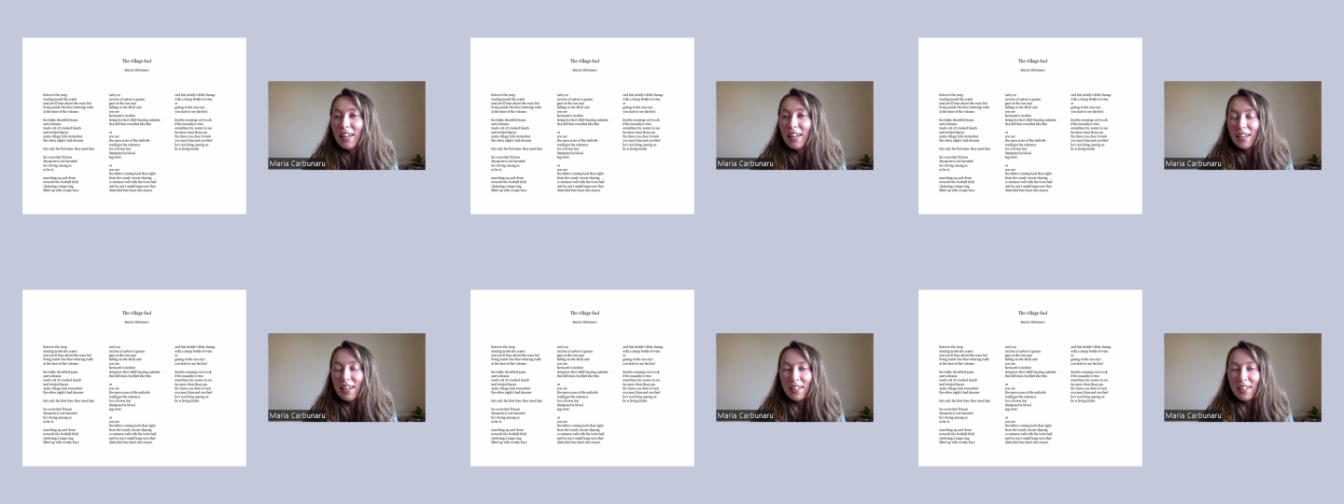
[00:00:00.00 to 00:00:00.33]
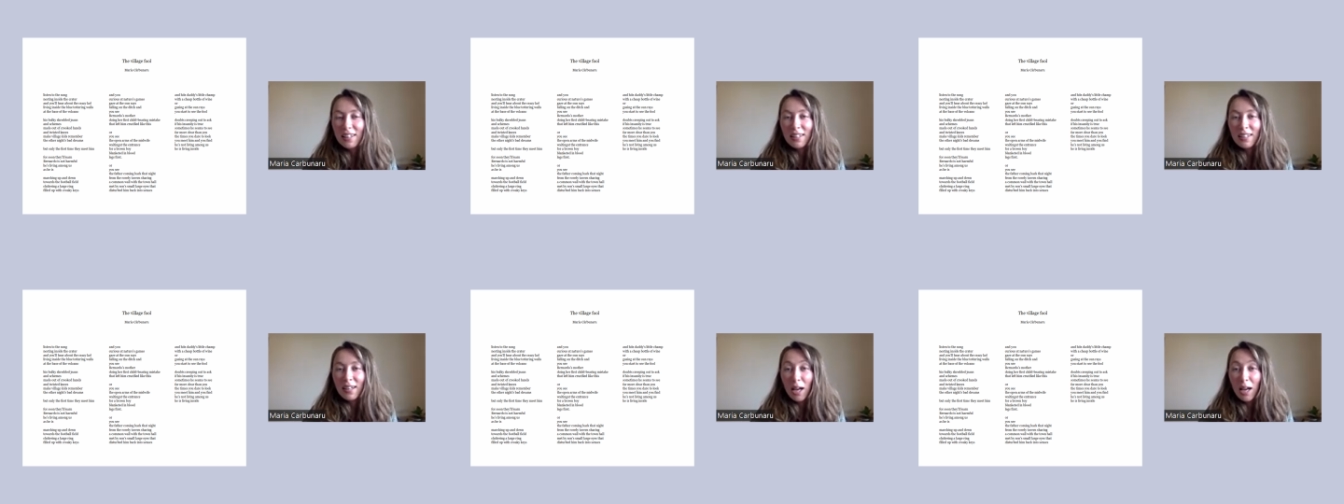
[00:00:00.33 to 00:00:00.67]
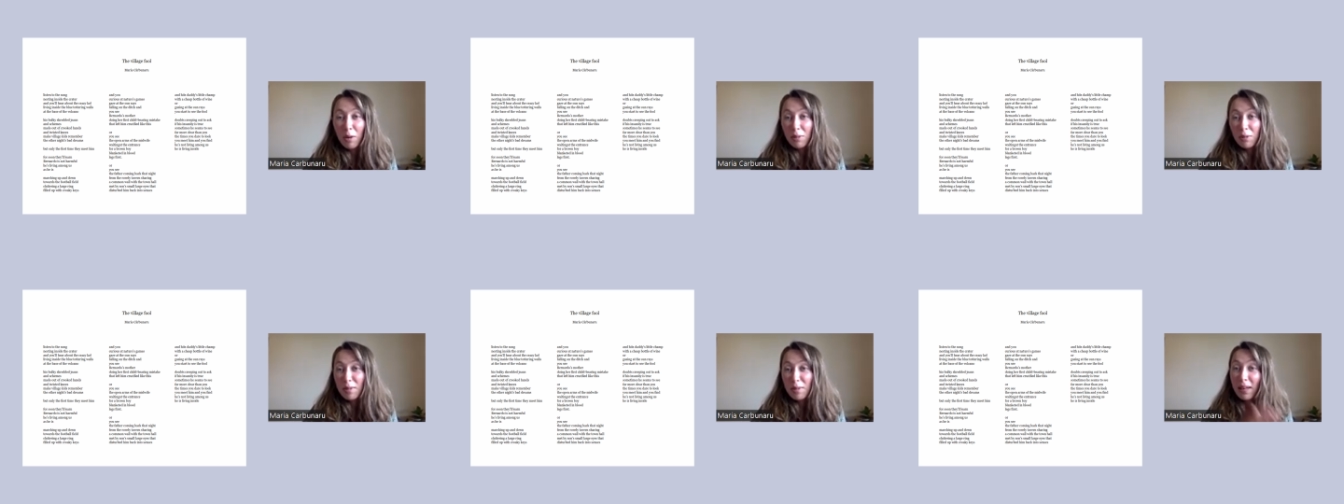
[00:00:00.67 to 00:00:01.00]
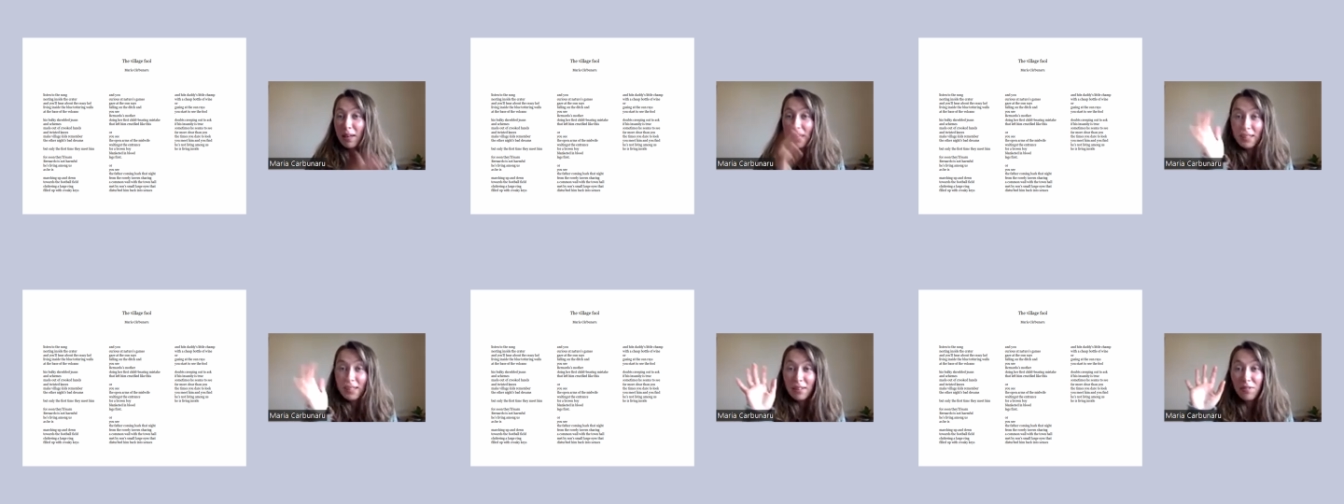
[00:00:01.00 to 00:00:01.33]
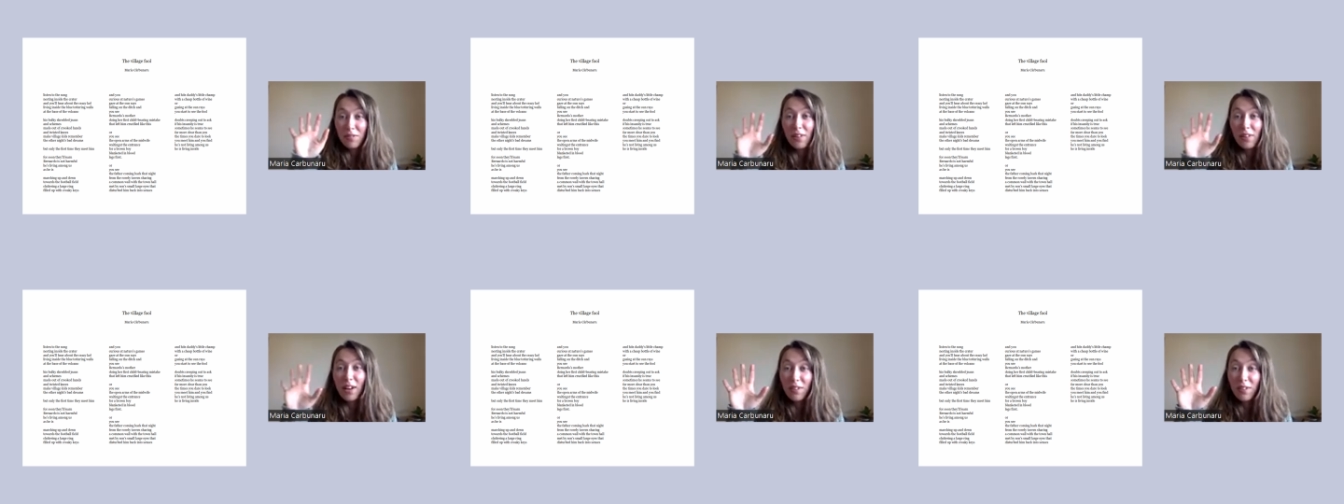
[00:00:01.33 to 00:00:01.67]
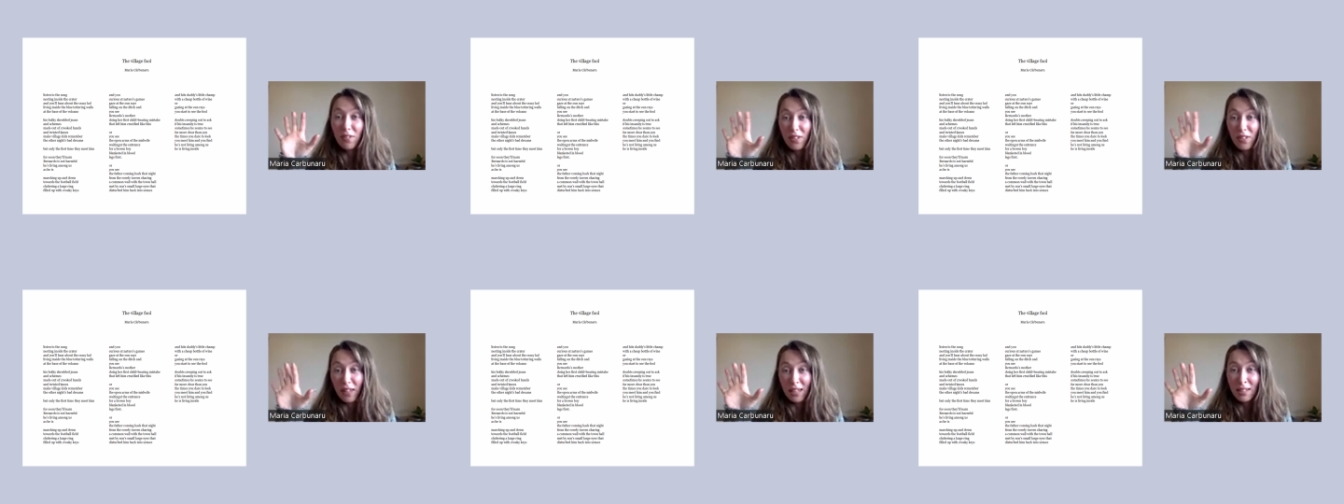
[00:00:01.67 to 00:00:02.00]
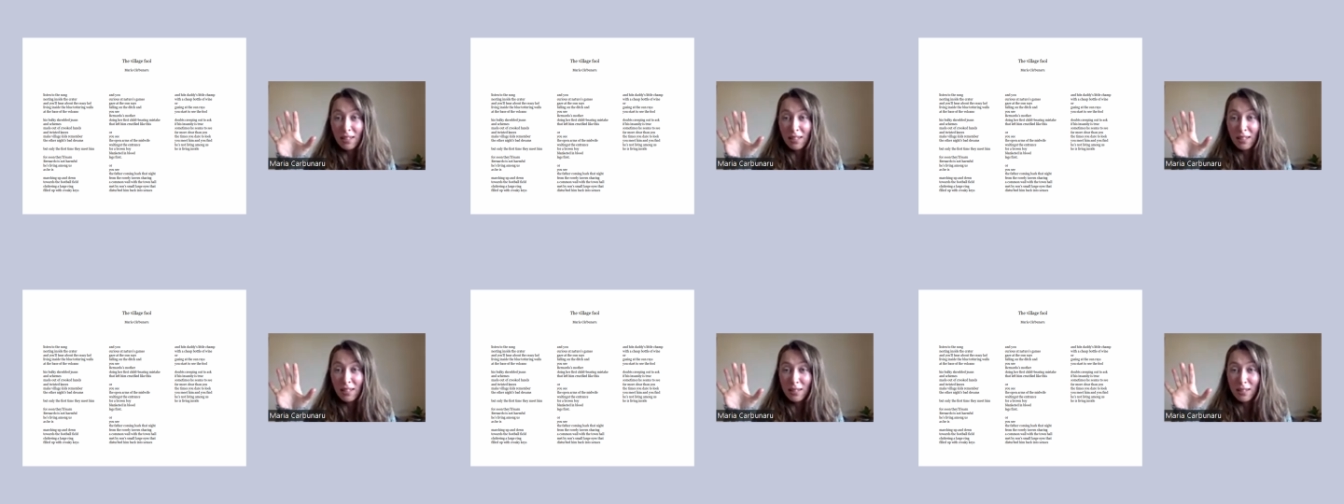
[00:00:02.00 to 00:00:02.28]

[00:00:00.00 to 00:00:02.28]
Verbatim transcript: Uh, I was playing the five things